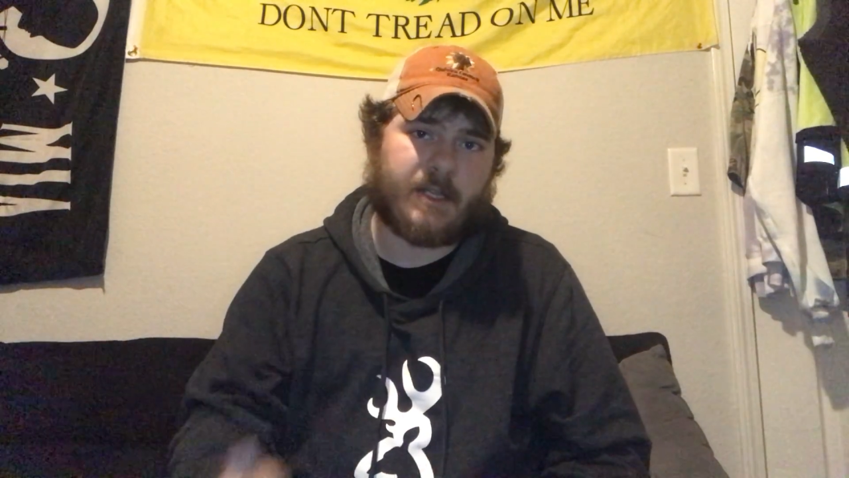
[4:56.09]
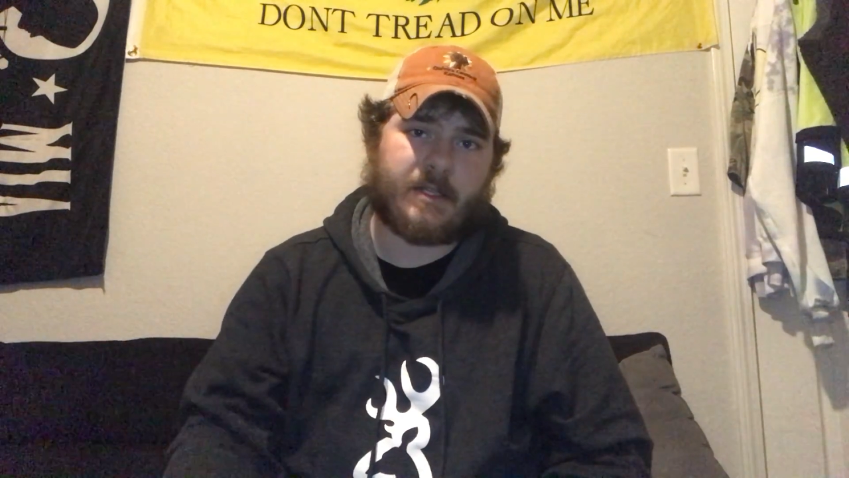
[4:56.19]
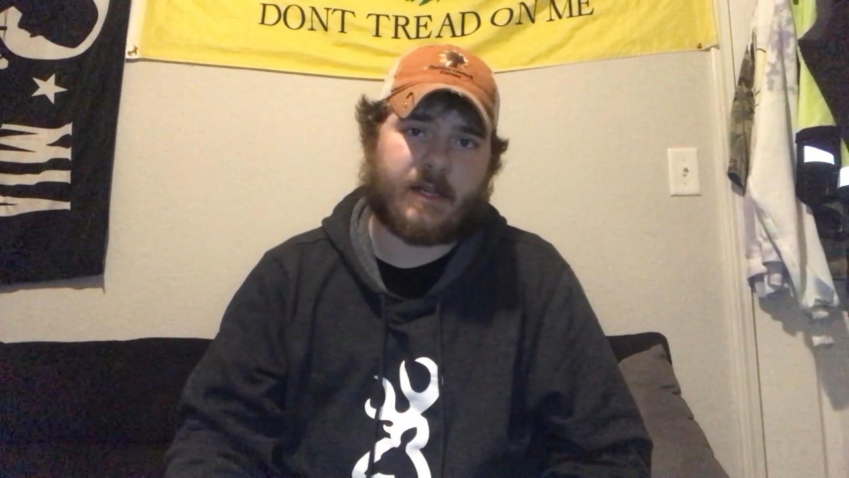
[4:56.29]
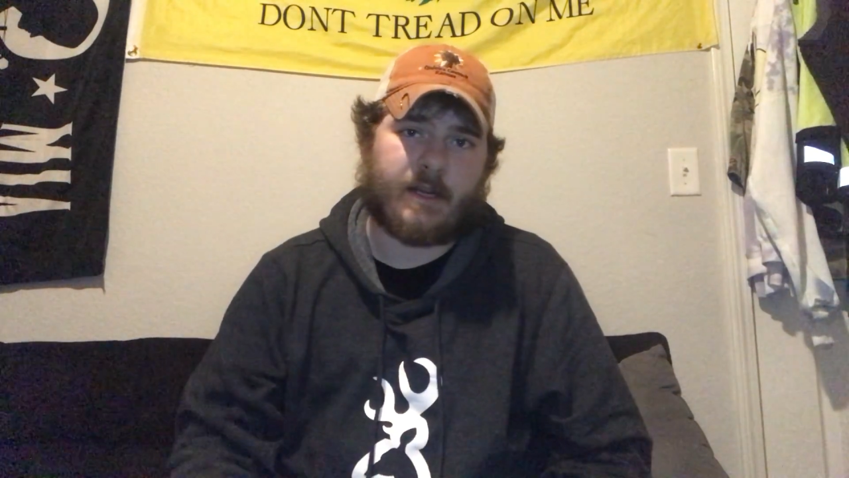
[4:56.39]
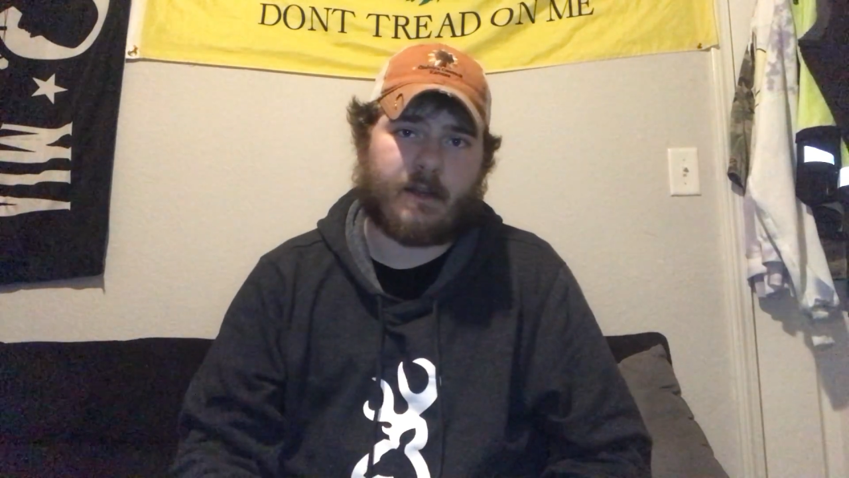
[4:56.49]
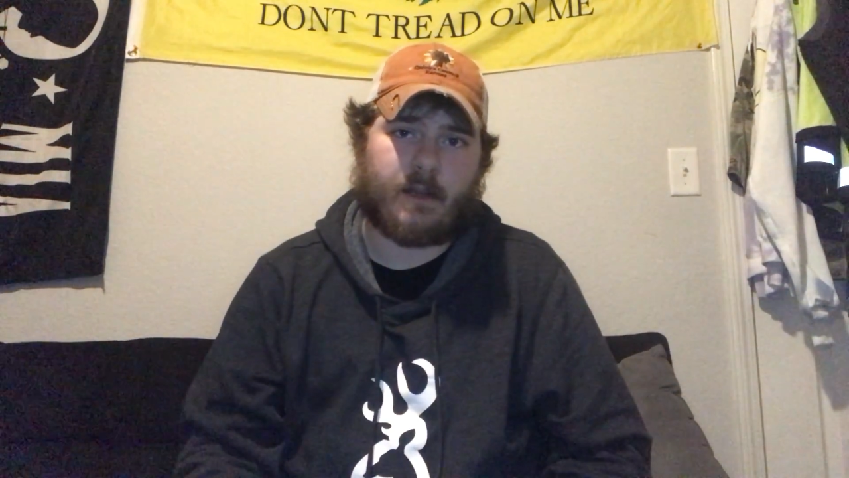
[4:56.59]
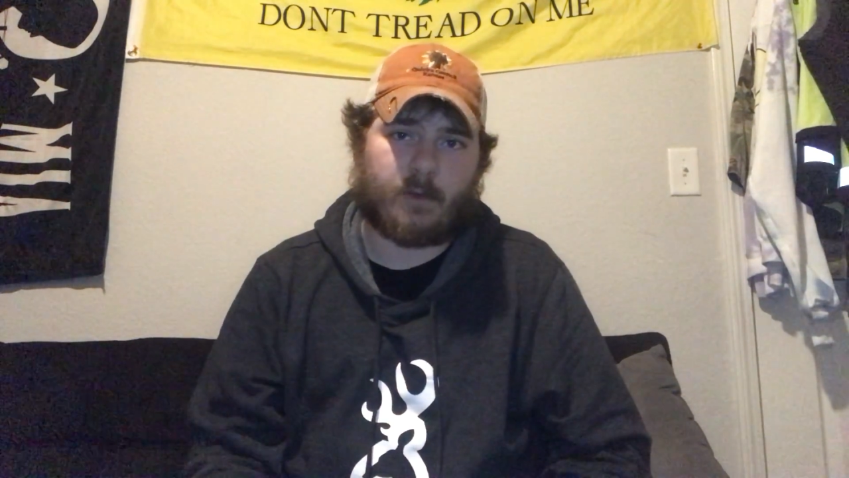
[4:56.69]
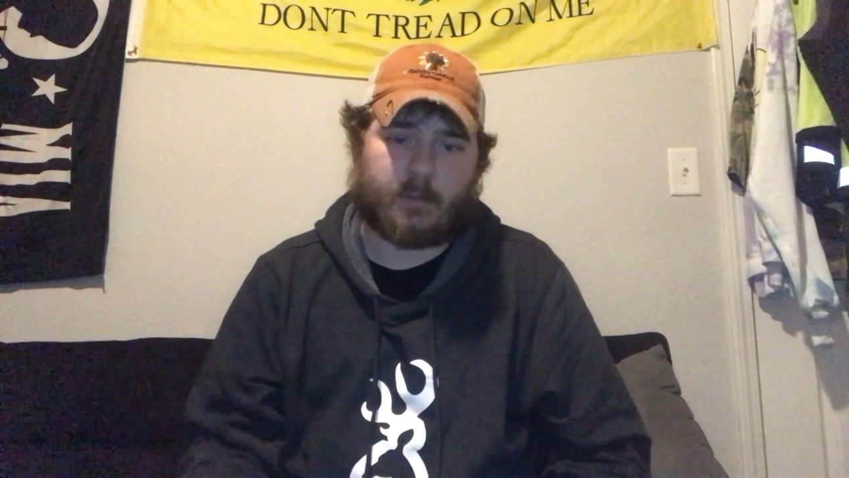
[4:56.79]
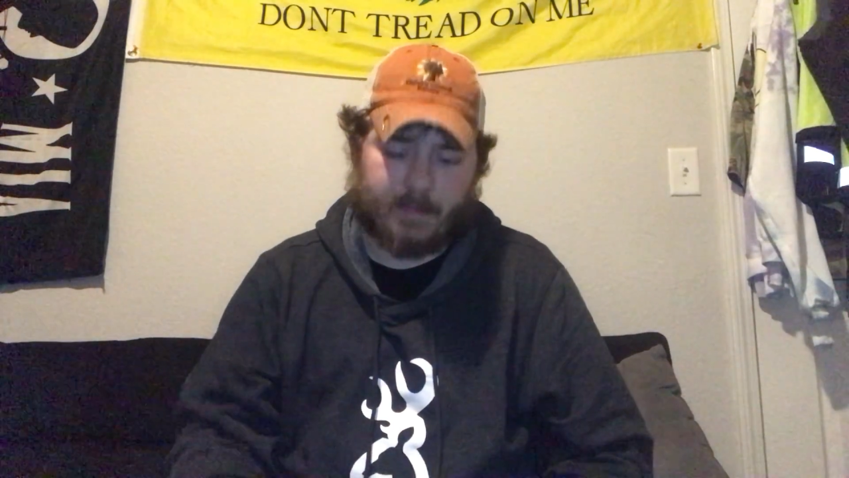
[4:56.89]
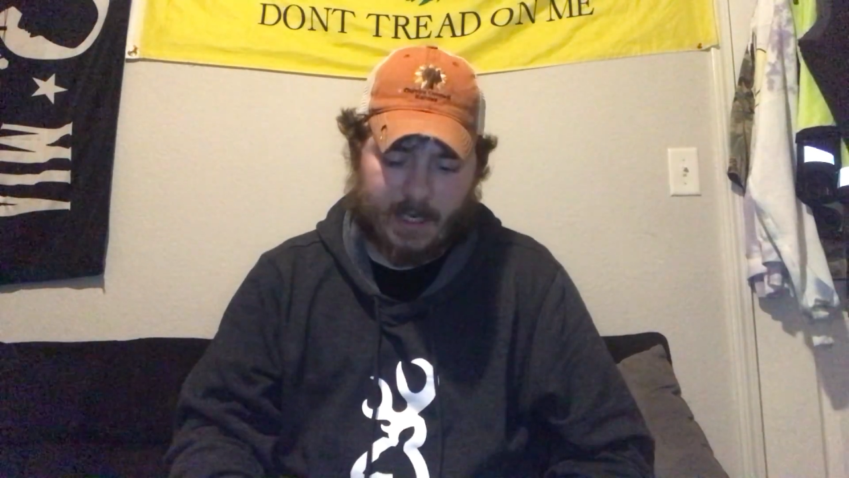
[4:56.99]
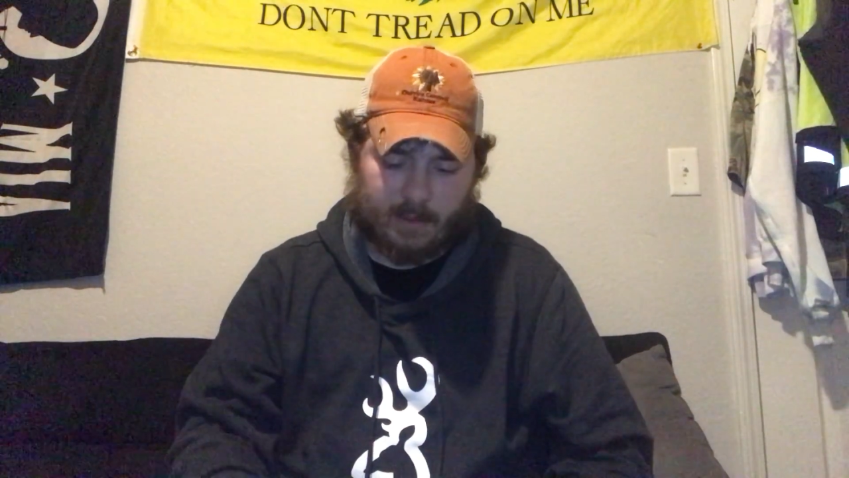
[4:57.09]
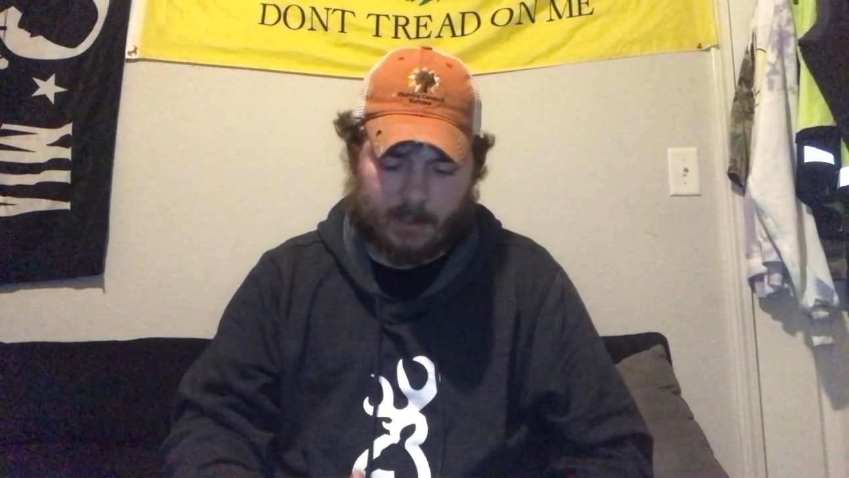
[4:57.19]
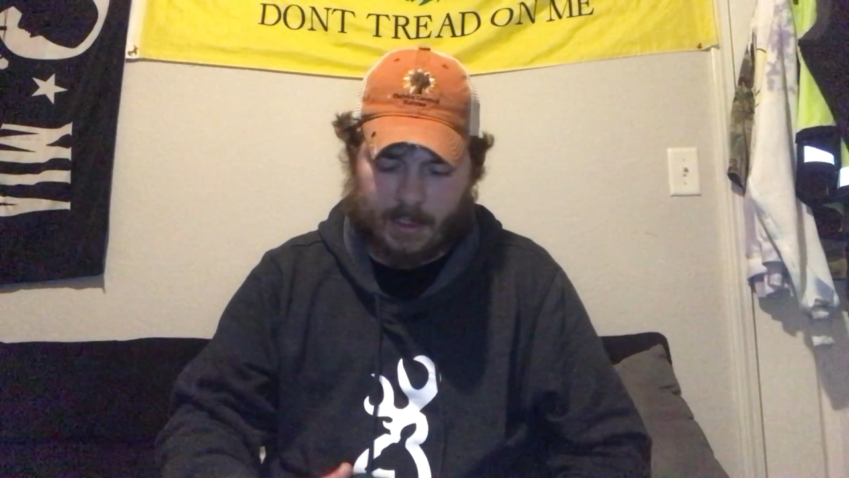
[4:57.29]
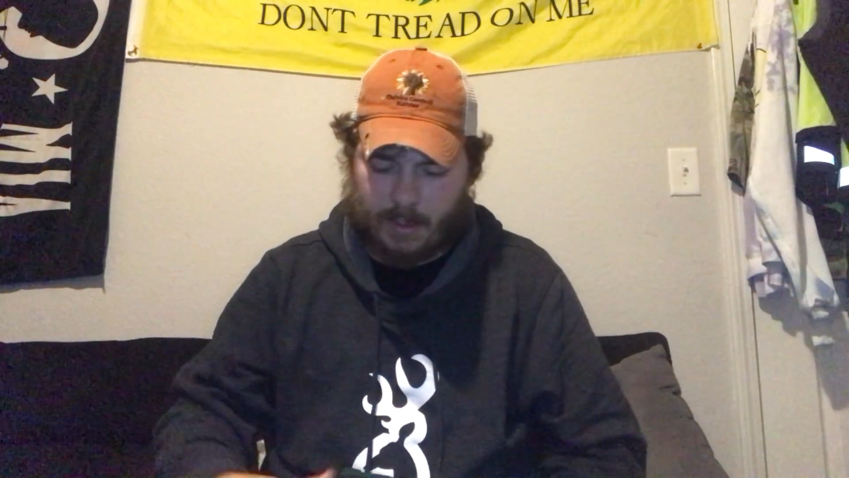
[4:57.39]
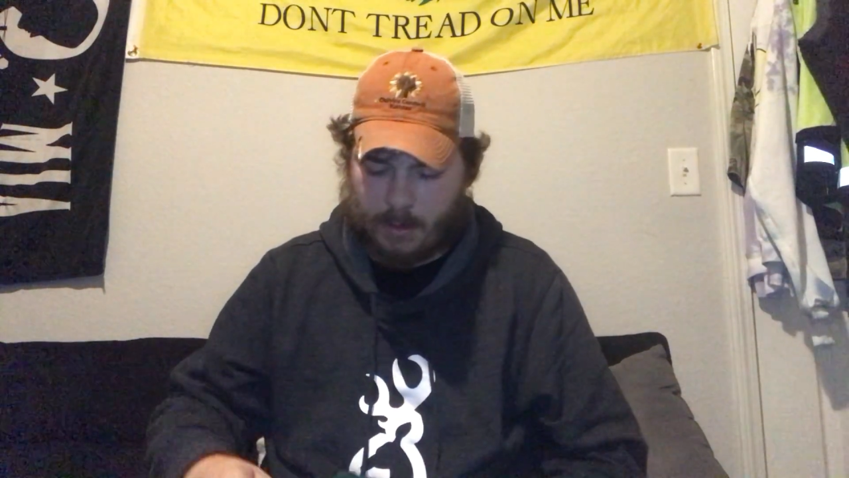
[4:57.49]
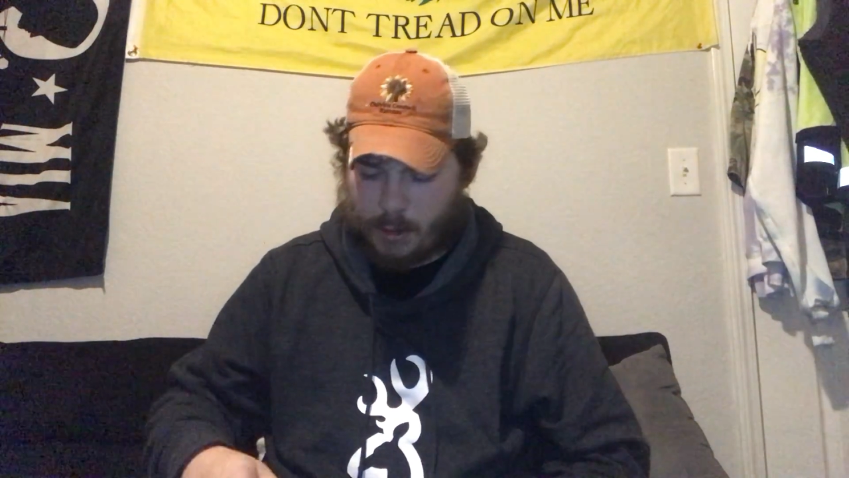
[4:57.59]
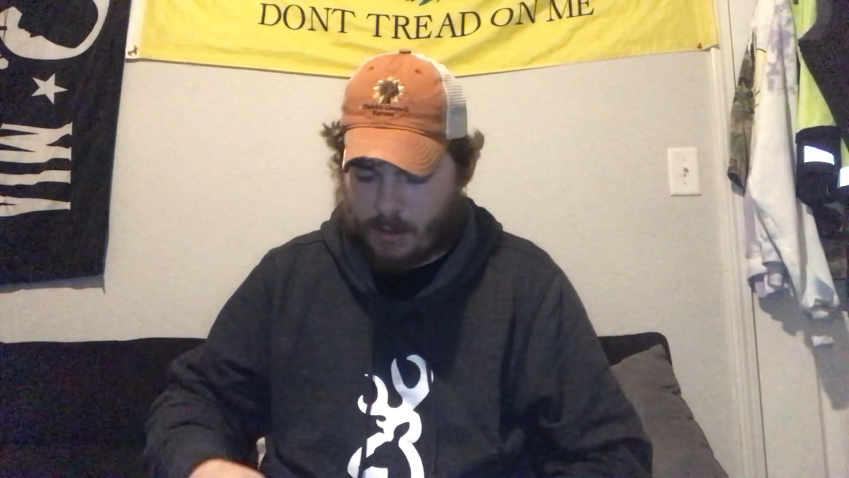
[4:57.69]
just tied it on with bank line.